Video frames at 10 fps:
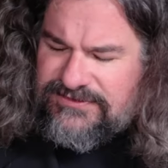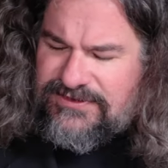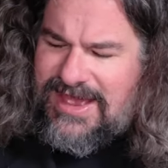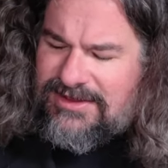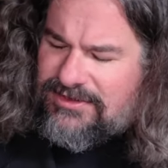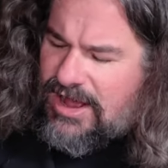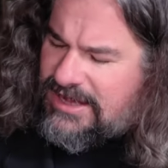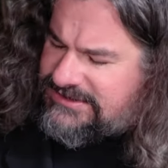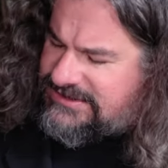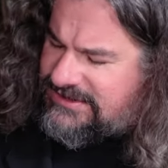So yeah,
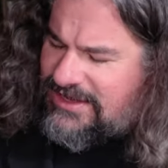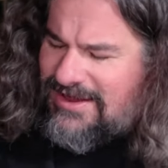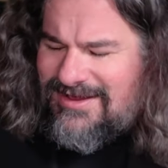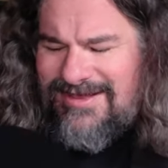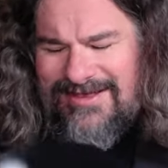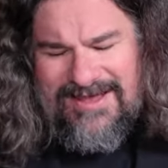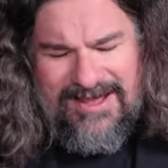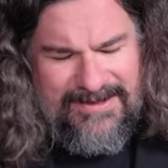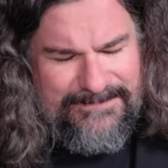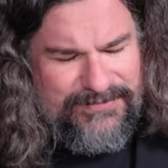lots,
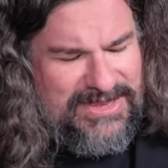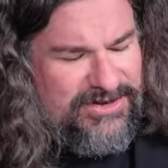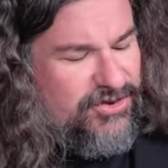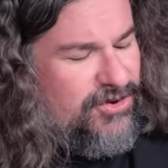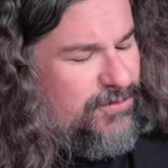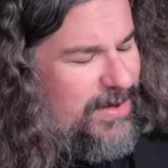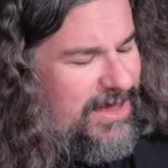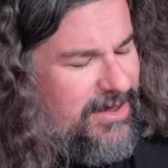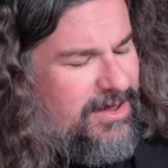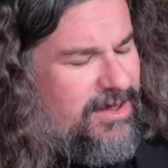in a good
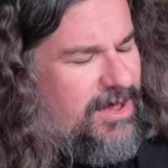way,